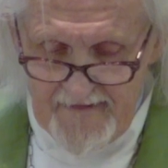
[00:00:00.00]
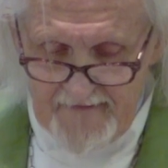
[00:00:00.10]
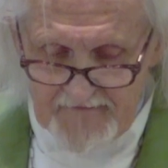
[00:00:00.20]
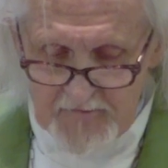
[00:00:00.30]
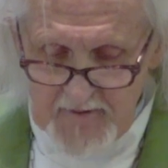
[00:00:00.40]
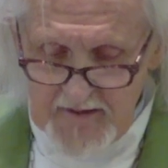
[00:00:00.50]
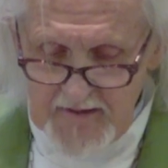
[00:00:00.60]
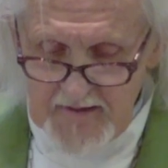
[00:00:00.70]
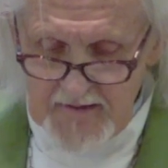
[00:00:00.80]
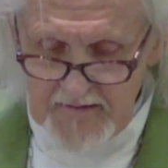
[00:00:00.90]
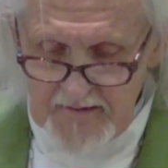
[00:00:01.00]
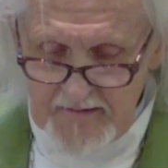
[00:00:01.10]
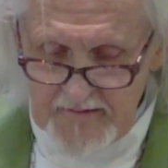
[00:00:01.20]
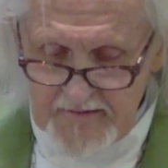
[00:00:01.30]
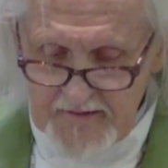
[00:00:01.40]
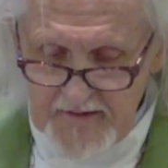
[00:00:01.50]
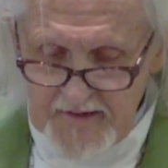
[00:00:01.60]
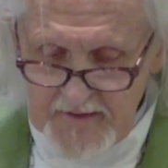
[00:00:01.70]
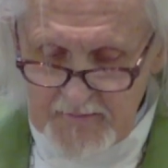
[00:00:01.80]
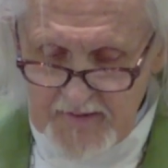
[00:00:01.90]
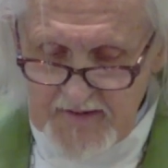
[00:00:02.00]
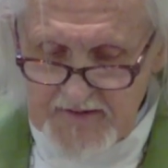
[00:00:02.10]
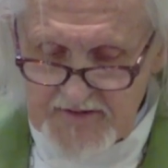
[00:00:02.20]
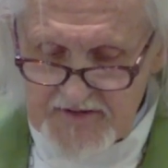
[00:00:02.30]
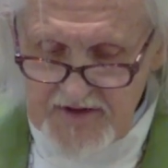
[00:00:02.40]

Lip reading: For me, it means